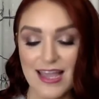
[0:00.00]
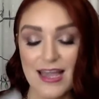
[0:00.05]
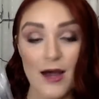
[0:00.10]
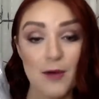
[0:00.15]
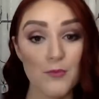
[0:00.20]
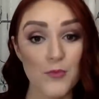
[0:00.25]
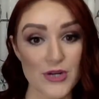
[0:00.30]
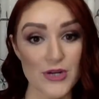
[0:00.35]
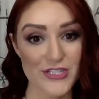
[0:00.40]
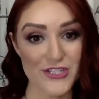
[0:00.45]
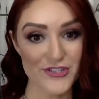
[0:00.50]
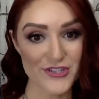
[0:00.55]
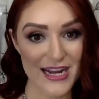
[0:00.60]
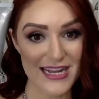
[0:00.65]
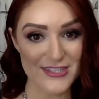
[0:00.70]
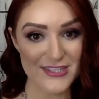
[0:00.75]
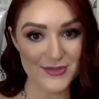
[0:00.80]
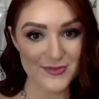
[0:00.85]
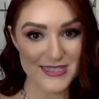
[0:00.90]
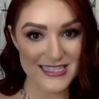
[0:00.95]
a
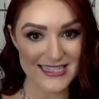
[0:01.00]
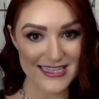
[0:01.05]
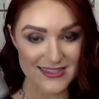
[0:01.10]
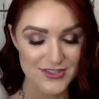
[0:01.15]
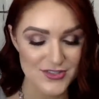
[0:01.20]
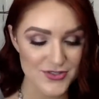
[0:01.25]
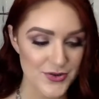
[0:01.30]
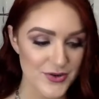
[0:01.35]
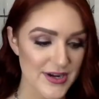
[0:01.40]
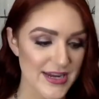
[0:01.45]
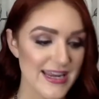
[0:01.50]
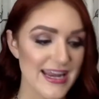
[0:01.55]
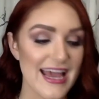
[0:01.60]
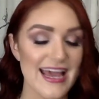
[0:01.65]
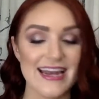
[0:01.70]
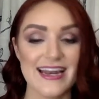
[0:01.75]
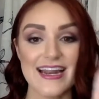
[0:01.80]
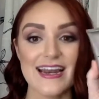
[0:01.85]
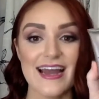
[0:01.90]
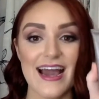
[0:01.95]
moisturizer with sunscreen,
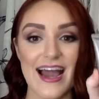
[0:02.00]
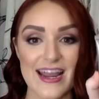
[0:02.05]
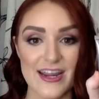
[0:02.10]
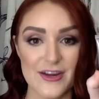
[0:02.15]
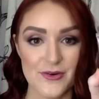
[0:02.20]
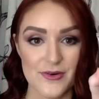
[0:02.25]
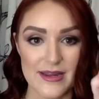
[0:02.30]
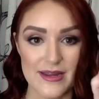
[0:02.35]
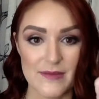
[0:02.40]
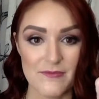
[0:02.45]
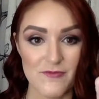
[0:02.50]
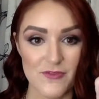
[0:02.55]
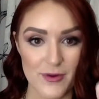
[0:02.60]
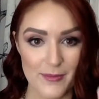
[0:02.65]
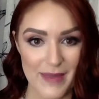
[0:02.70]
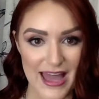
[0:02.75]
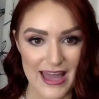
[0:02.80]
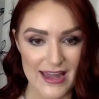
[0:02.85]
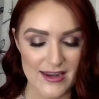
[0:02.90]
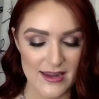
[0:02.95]
and an eye cream for
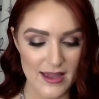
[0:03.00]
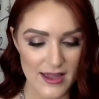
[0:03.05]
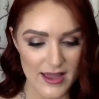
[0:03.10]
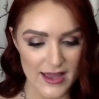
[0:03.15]
men.